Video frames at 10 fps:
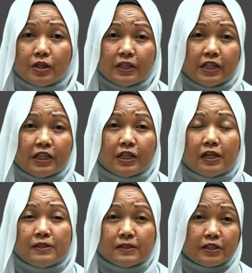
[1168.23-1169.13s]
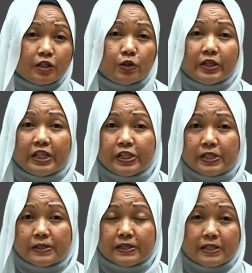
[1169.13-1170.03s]
in uh, such
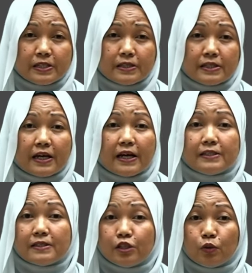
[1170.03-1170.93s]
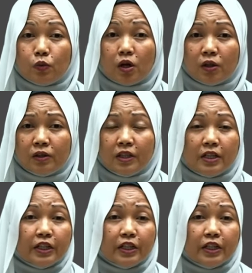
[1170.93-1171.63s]
locations such as external wall,